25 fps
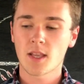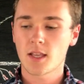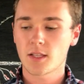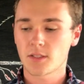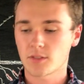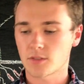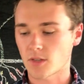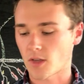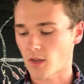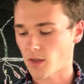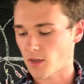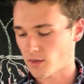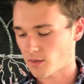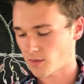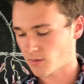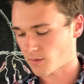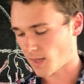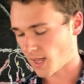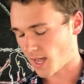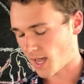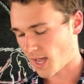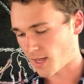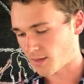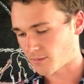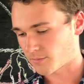
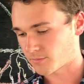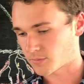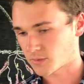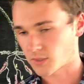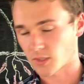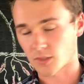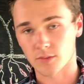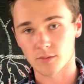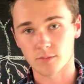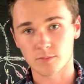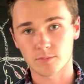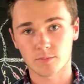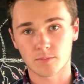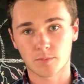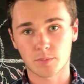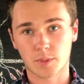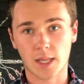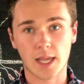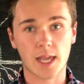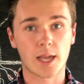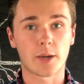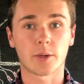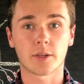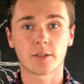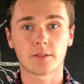So
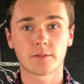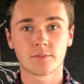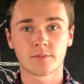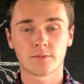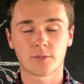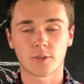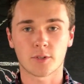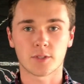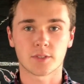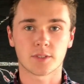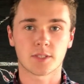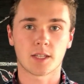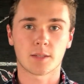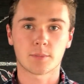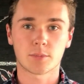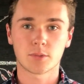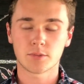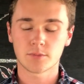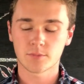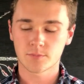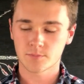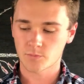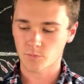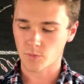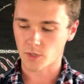plowing, for
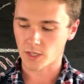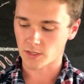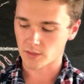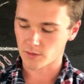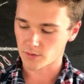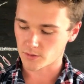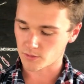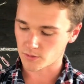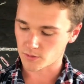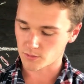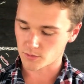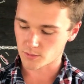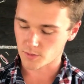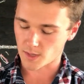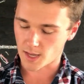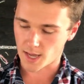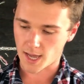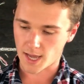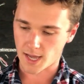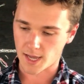example, where you